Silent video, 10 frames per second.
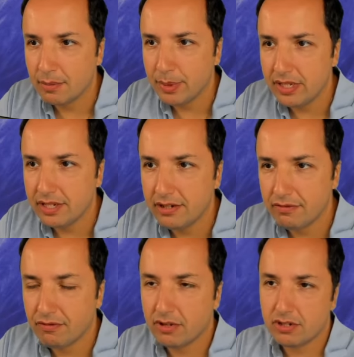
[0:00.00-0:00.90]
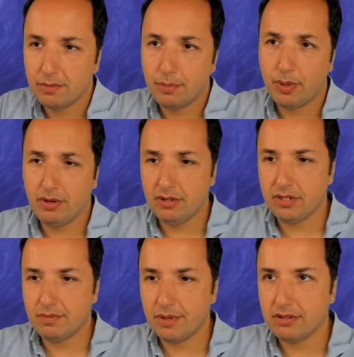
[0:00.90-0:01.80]
piece here for some
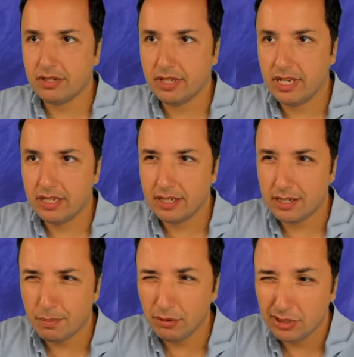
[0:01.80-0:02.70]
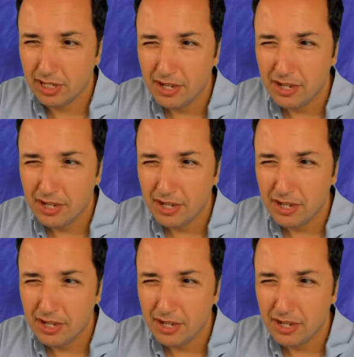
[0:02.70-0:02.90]
pawns because the king is exposed,